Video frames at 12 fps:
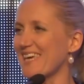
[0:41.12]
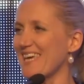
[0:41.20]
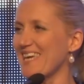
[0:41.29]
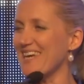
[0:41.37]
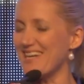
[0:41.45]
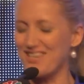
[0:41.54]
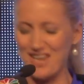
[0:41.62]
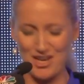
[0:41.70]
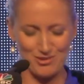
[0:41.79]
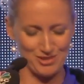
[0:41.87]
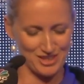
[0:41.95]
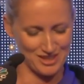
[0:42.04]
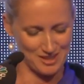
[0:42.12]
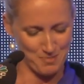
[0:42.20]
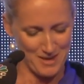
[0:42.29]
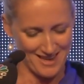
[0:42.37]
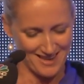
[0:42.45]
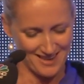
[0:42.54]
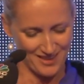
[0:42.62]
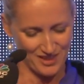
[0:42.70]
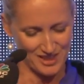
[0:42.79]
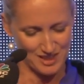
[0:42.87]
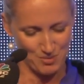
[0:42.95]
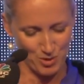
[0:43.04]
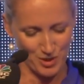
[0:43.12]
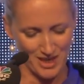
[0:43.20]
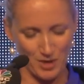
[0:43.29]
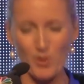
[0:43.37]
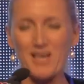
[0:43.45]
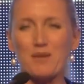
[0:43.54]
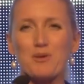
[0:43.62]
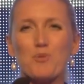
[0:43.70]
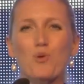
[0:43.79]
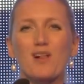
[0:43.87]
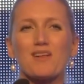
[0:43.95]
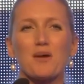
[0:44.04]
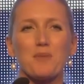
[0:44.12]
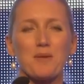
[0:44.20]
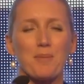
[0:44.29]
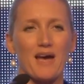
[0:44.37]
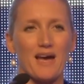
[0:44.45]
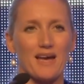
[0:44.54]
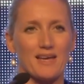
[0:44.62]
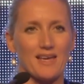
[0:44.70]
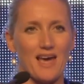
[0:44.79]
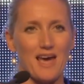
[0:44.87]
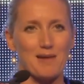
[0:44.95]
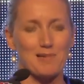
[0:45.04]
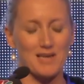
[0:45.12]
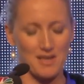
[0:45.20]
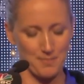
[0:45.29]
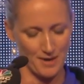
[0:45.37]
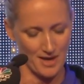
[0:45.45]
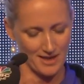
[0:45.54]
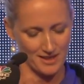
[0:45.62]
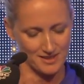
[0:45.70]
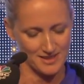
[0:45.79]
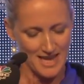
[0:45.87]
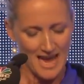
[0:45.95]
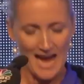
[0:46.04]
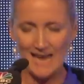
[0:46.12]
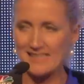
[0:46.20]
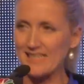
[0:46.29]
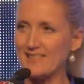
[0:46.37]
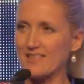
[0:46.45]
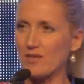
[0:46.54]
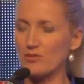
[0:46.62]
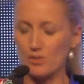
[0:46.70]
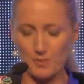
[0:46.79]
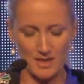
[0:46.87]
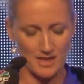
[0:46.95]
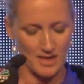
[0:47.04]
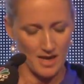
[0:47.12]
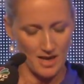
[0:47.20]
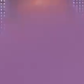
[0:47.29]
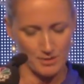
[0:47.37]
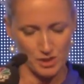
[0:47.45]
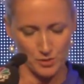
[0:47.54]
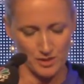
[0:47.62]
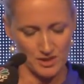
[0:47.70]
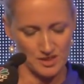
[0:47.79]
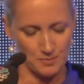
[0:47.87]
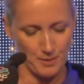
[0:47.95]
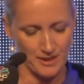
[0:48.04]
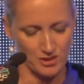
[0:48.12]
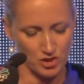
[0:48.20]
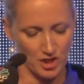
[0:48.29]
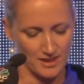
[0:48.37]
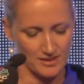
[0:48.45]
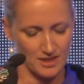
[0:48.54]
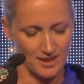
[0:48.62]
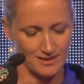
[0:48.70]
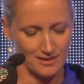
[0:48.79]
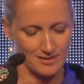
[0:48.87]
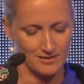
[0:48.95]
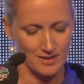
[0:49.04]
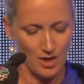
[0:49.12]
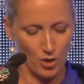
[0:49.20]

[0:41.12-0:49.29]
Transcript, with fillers: keynote speaker this morning. We're going to be welcoming back Eric Byres, and he's going to be um, doing a speech entitled